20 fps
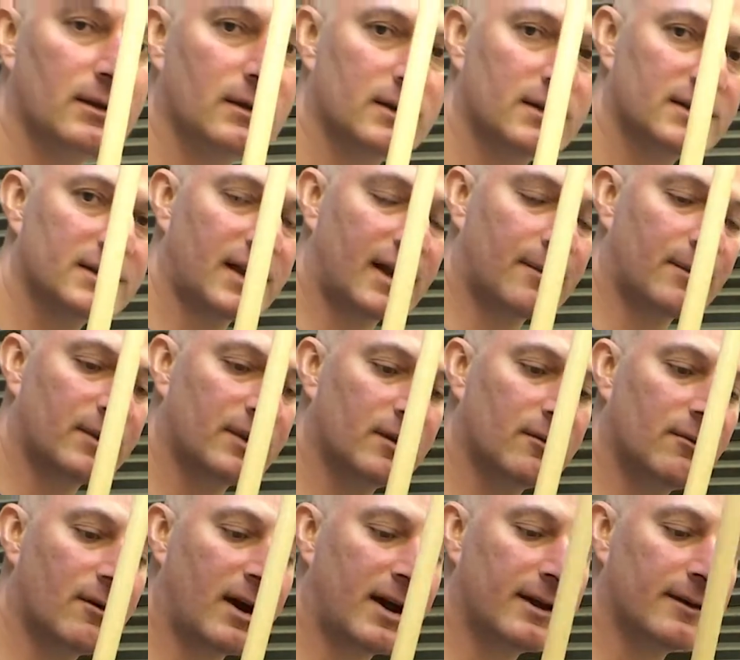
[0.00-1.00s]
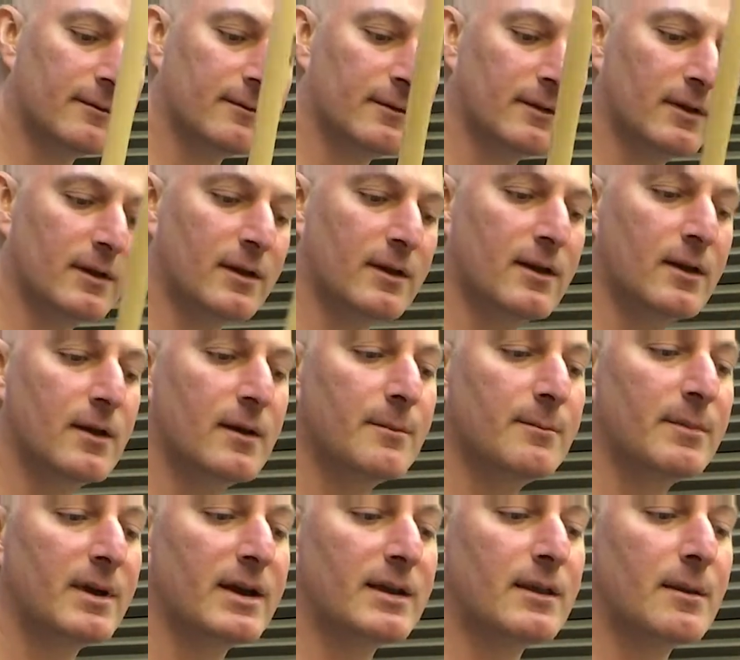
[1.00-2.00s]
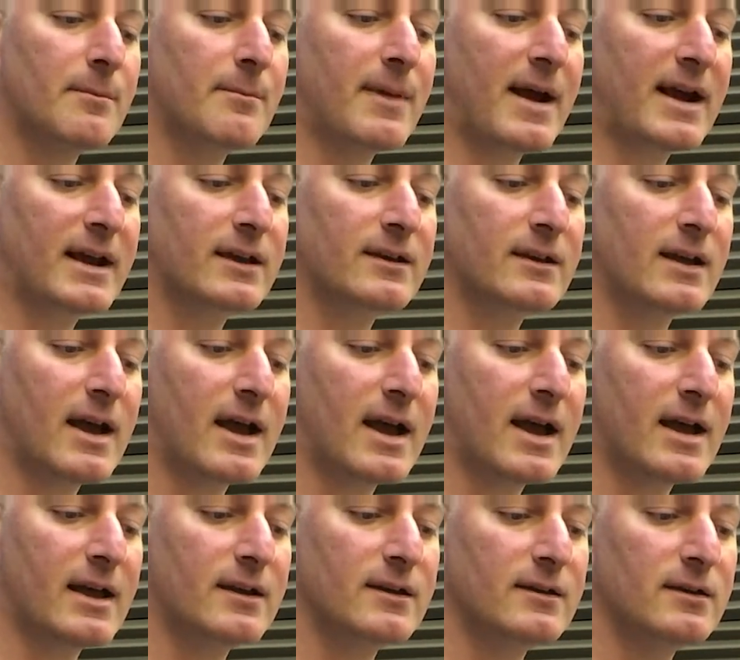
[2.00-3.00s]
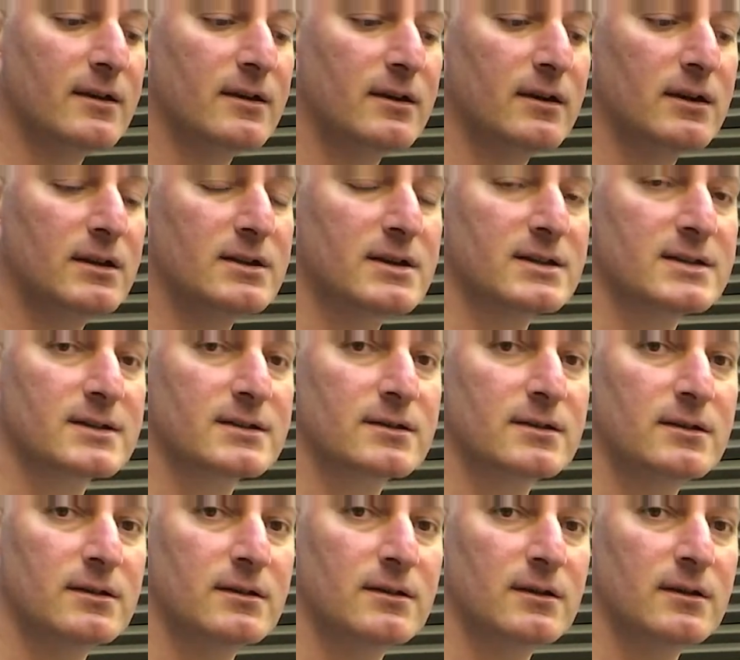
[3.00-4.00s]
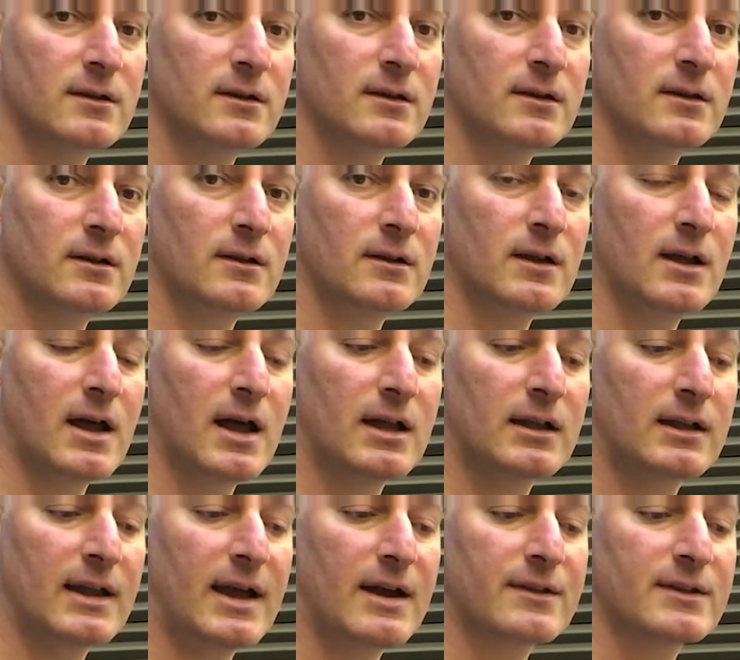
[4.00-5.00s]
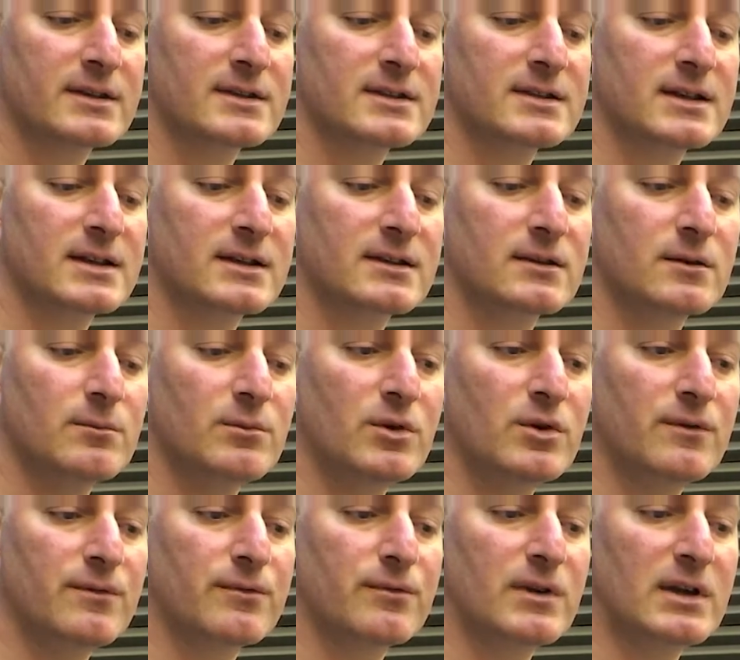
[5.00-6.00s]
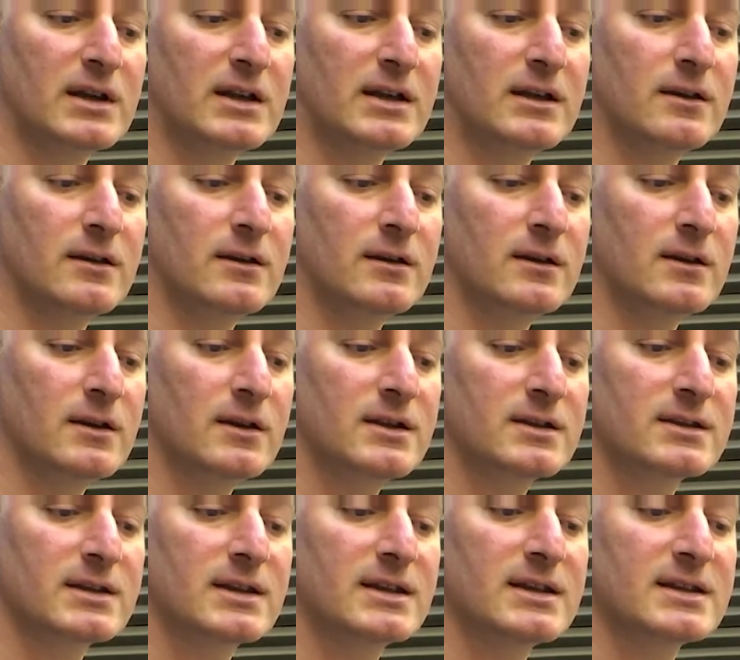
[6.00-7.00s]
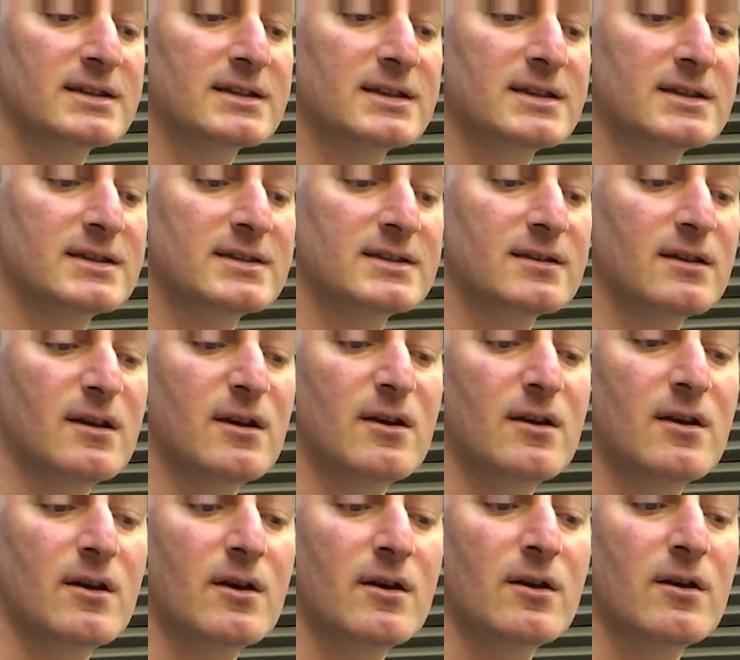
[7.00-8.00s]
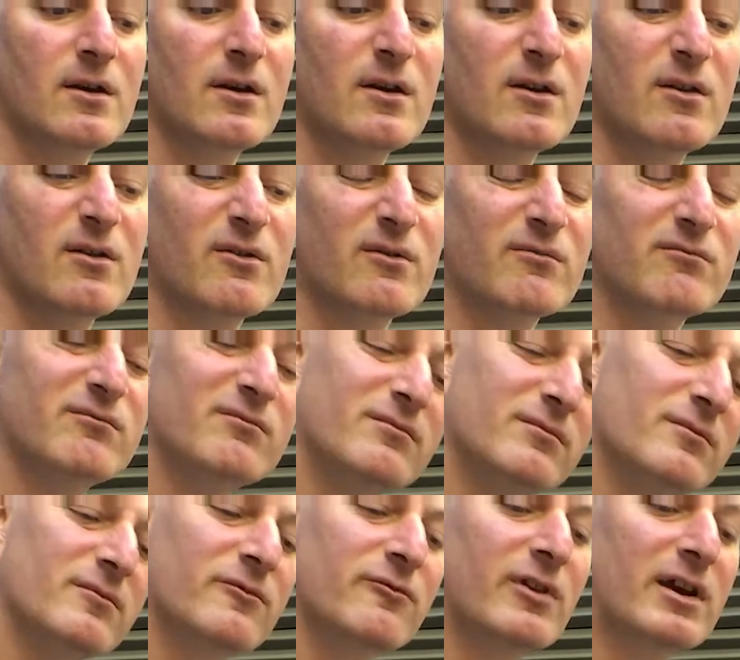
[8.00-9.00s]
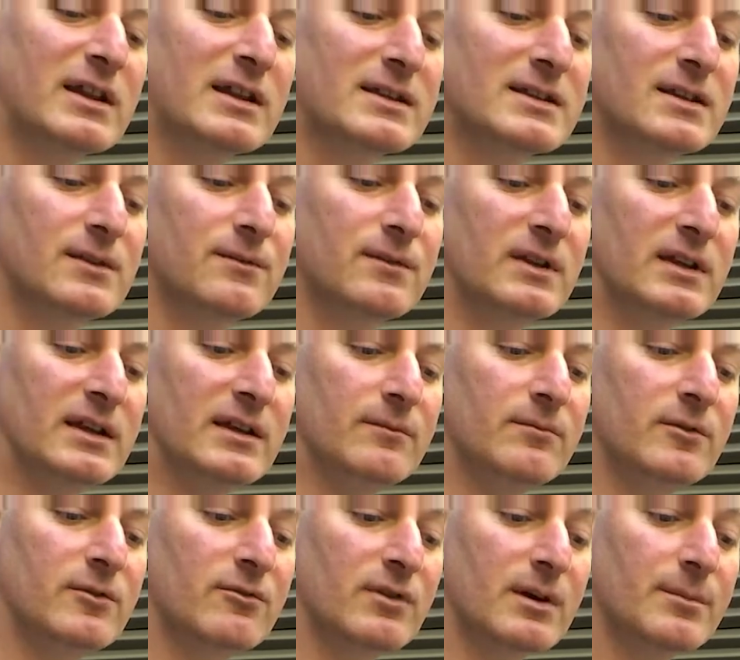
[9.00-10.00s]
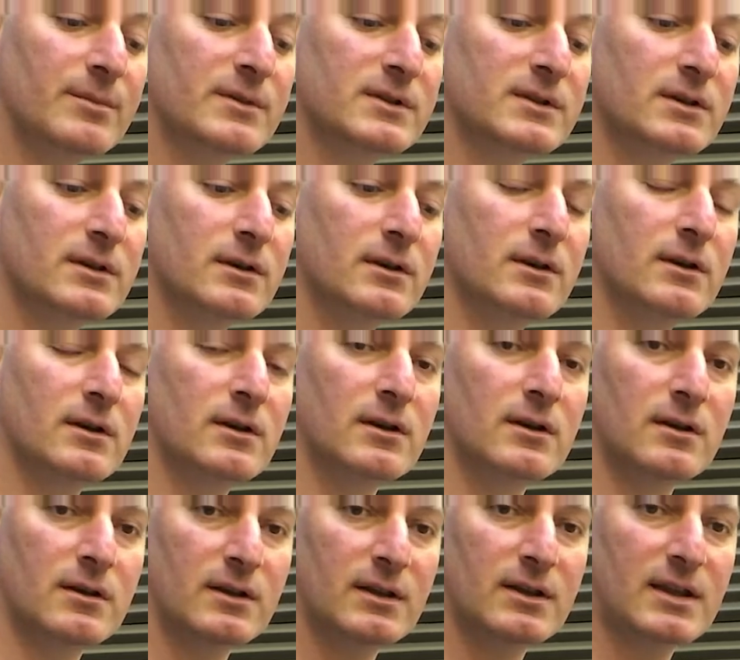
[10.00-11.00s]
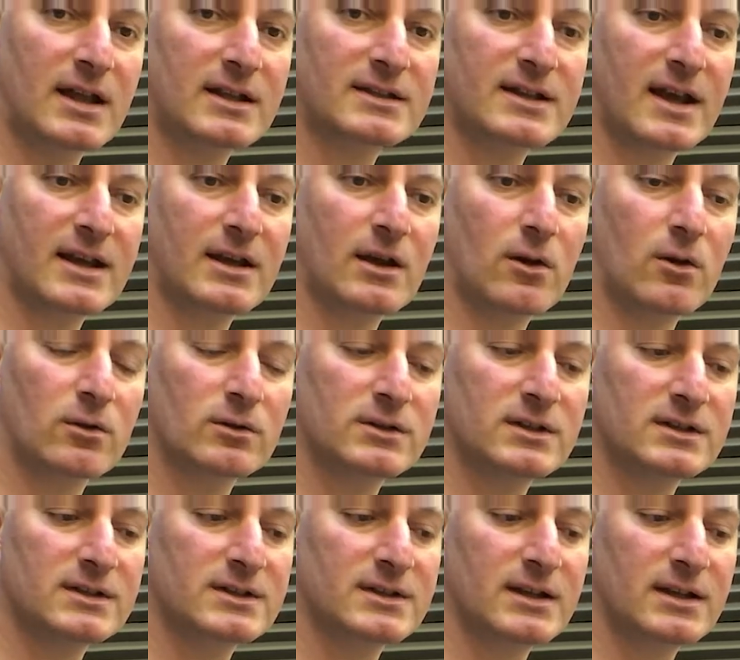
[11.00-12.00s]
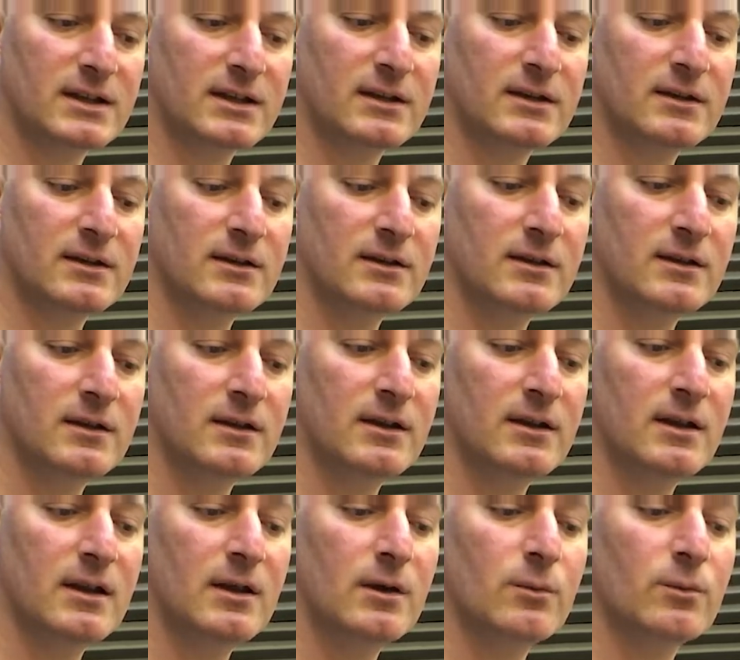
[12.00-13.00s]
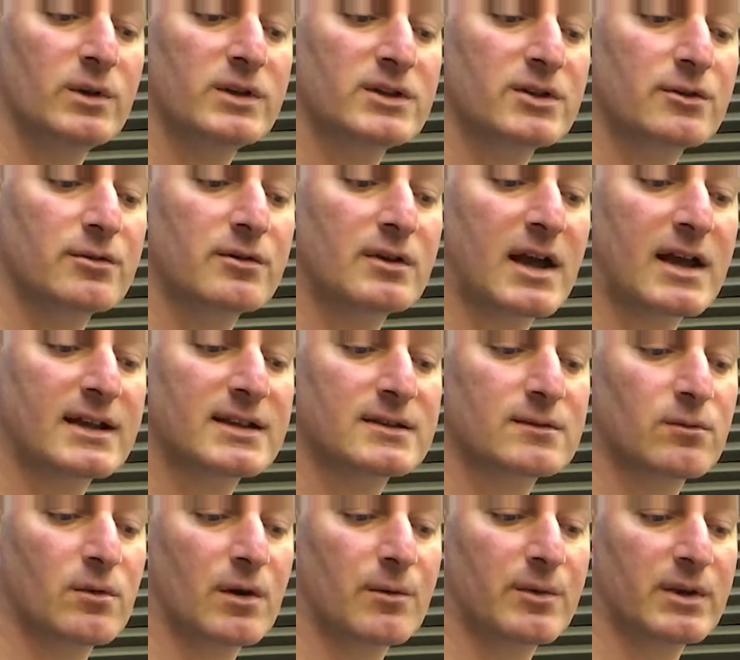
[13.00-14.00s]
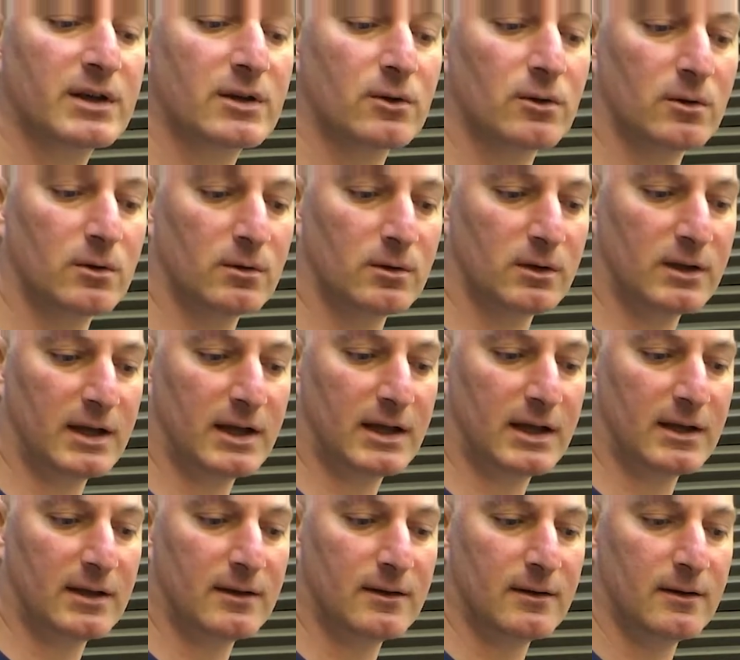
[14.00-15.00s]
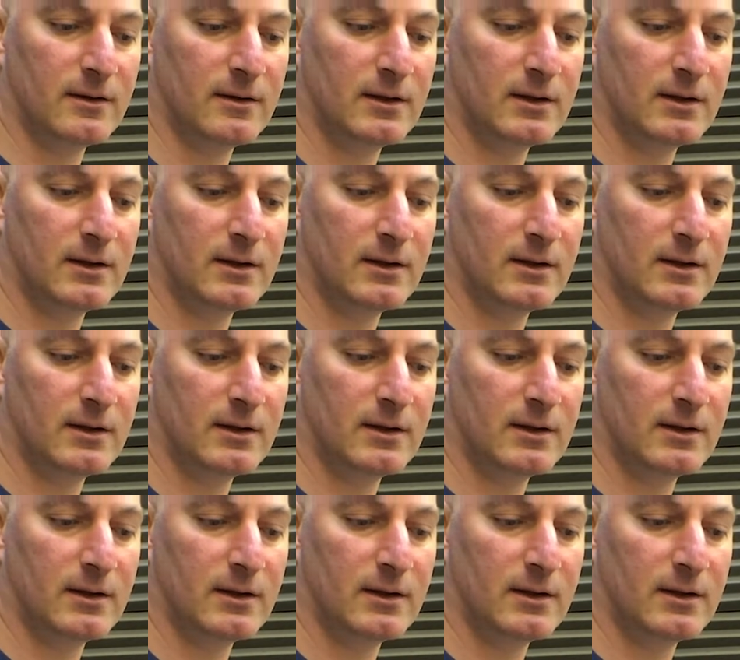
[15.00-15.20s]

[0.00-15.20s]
Same with your right. But in the back of your hand, you just allow the stick to move freely. So this is relatively gripped. That's how you hold your stick, which creates what we call in